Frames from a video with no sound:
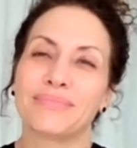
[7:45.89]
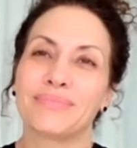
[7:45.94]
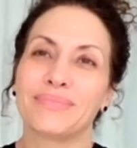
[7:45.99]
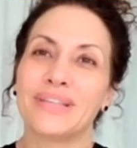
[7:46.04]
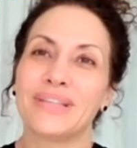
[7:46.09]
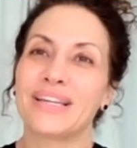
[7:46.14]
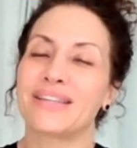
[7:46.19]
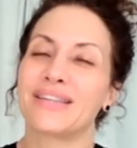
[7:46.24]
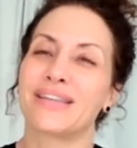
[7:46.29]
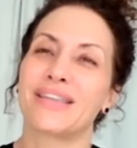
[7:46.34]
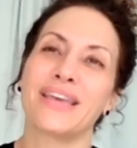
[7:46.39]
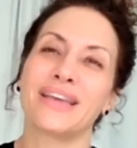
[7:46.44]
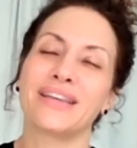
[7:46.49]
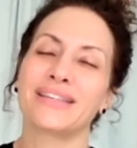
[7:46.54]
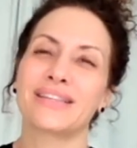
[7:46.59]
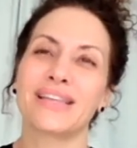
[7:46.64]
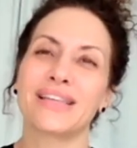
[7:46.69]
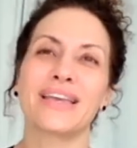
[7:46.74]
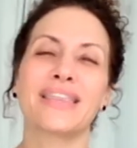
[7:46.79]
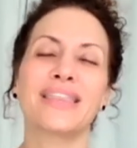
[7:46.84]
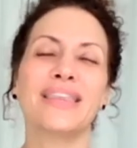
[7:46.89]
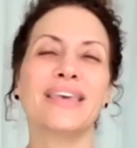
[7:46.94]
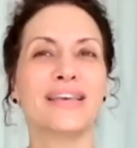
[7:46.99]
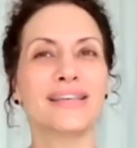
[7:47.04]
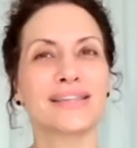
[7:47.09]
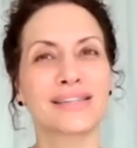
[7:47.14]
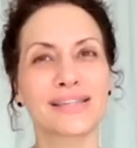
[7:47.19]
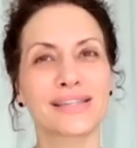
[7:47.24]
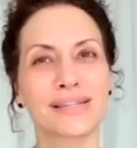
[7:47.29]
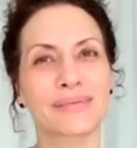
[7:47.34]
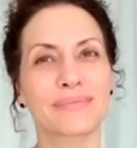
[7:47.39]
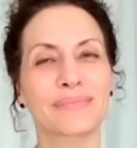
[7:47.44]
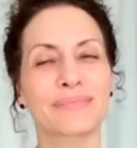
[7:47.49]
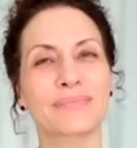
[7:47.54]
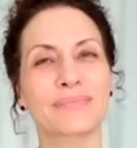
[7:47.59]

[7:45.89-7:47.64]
like to things like this,